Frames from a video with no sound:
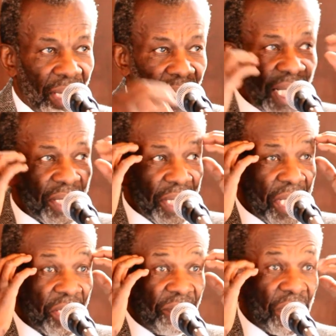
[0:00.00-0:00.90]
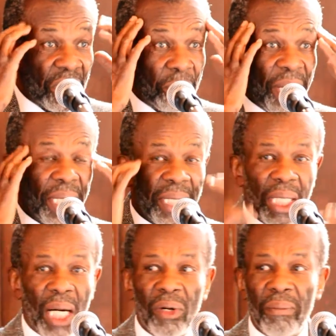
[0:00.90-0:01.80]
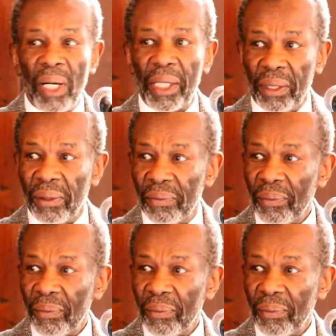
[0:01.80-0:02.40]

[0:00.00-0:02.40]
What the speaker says: let's each of us make it our part.